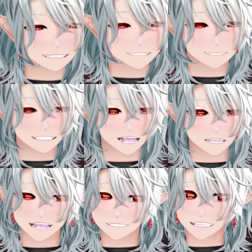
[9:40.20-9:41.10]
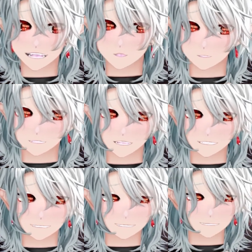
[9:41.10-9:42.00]
It's not that
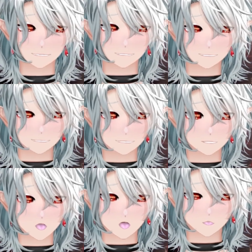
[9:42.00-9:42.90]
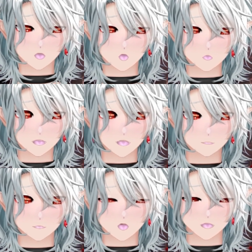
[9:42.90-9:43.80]
bad. And only 2 of them had
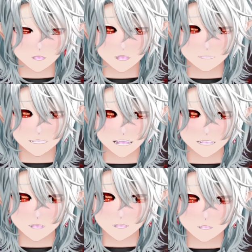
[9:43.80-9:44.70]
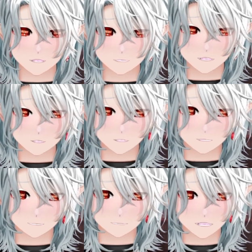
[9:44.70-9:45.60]
poor service. I mean,
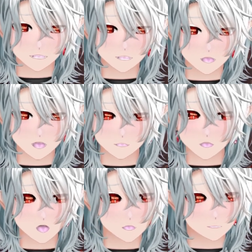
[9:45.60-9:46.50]
this is almost a win.